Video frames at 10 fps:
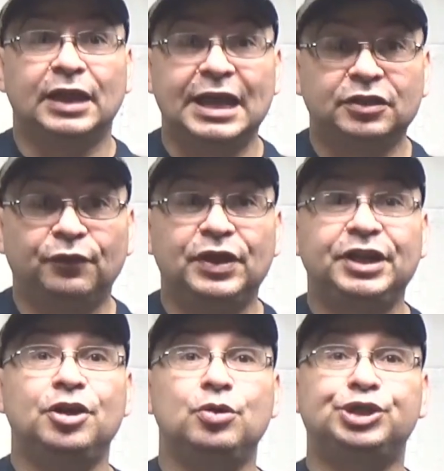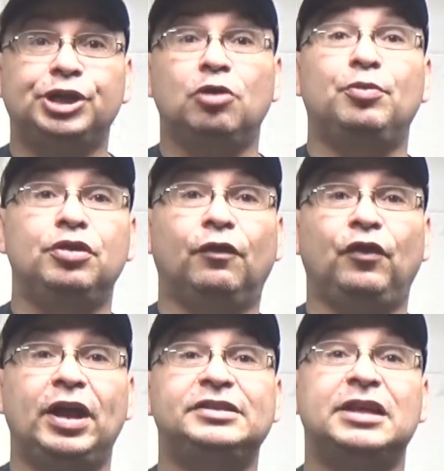like the video, share it with your
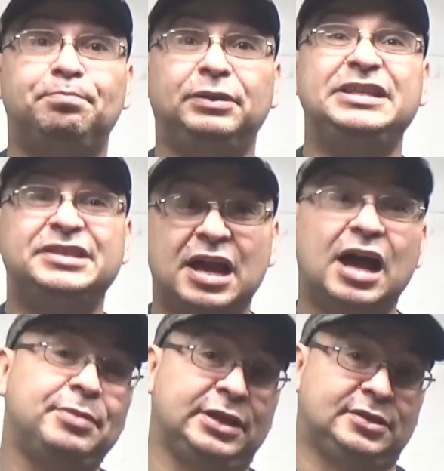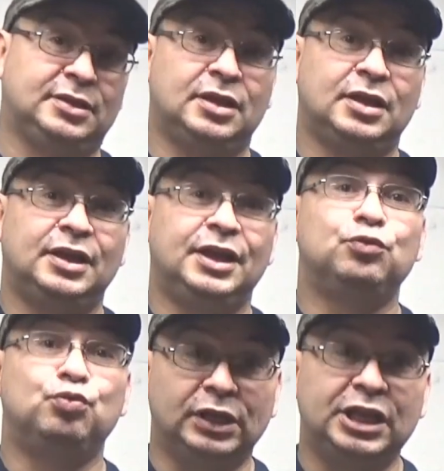friends, and please comment.
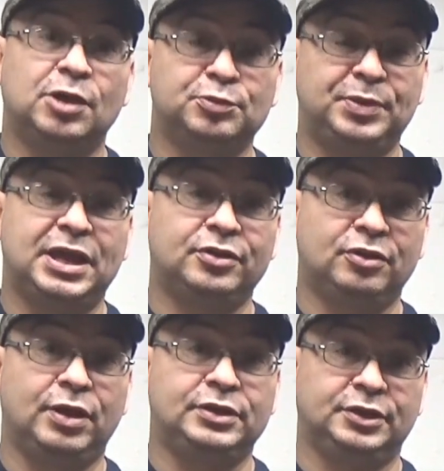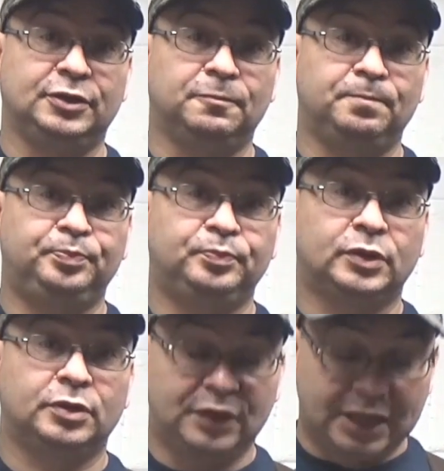It really helps me out a great deal.
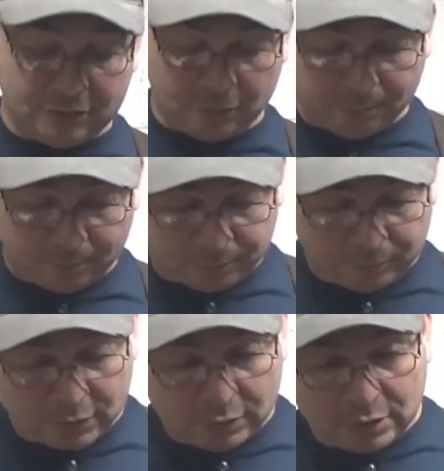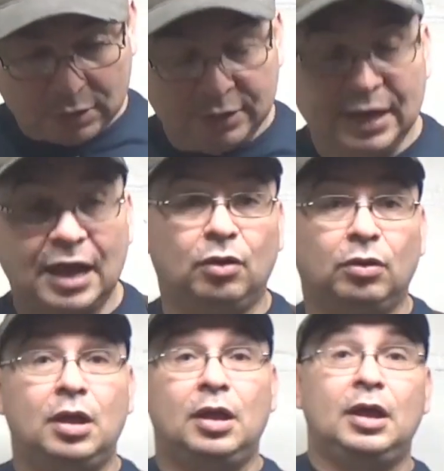Thank you.
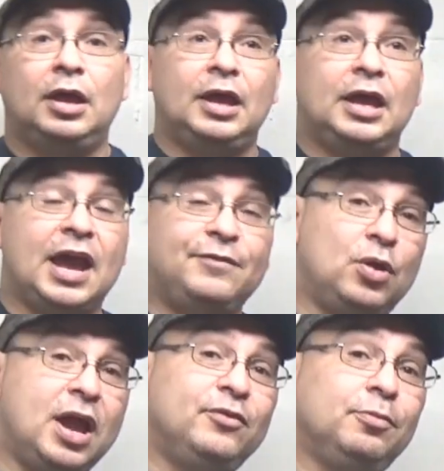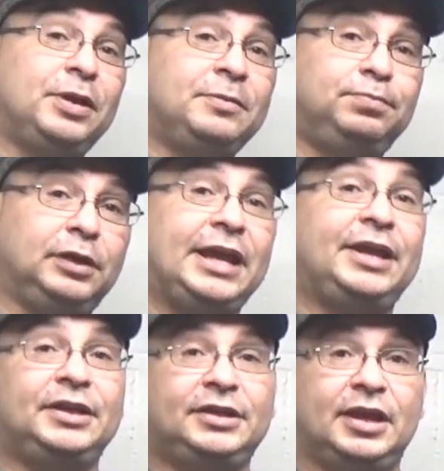Now, have you ever been
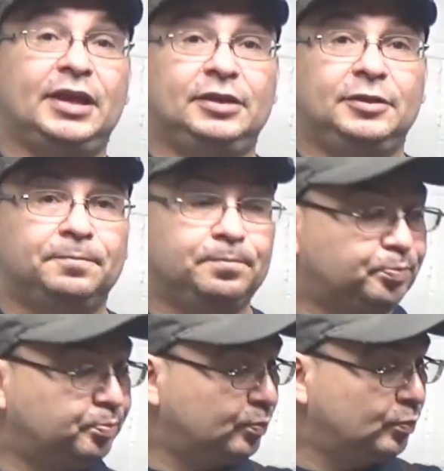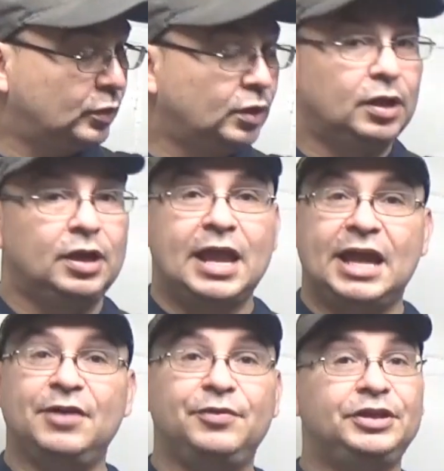playing a gig
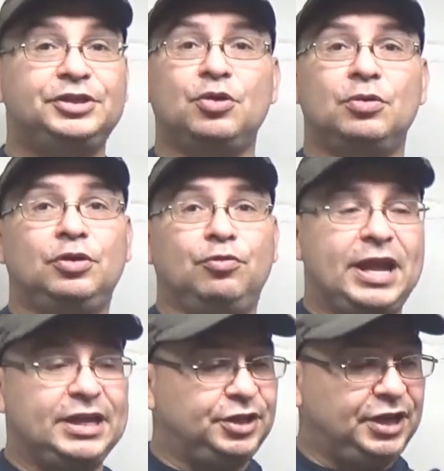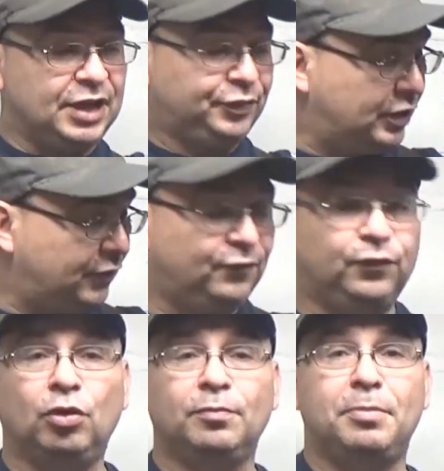and everything's going great, you got the
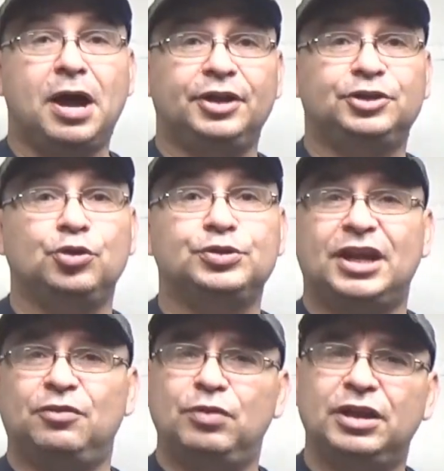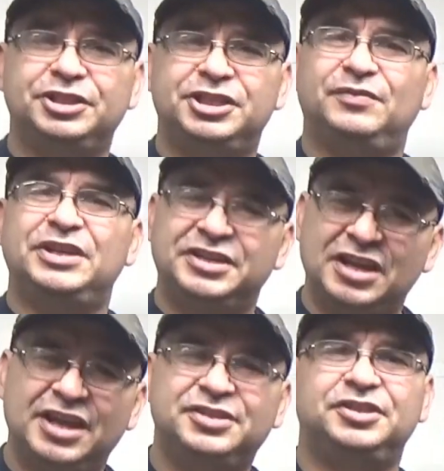floor monitors at a relatively
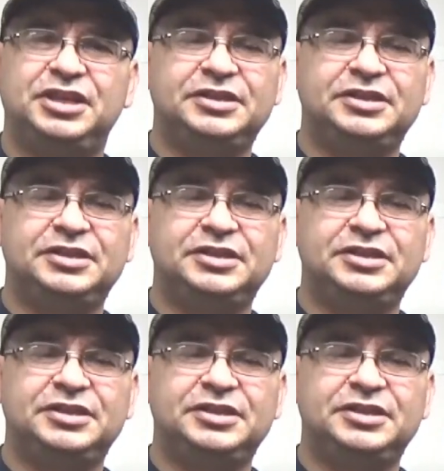nice,